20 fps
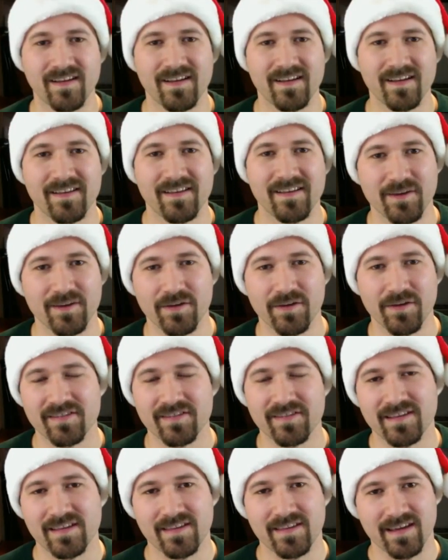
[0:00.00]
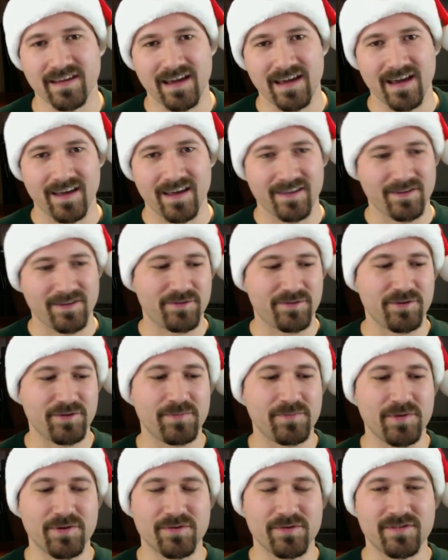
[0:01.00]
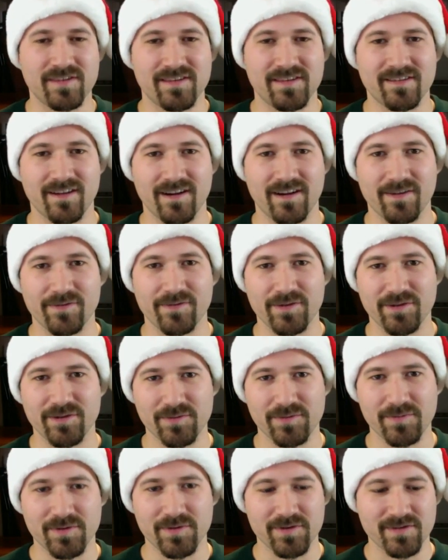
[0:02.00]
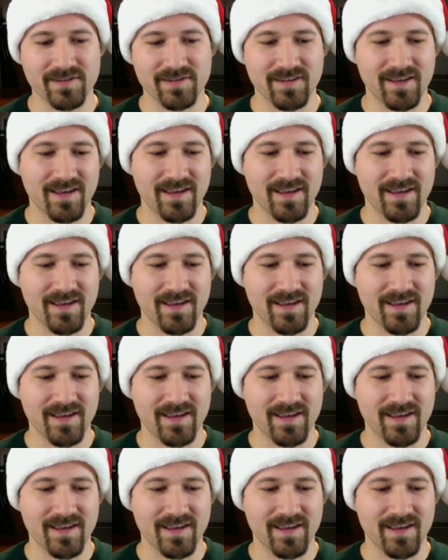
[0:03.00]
So let's see. They got YouTube News. They start off with YouTube News,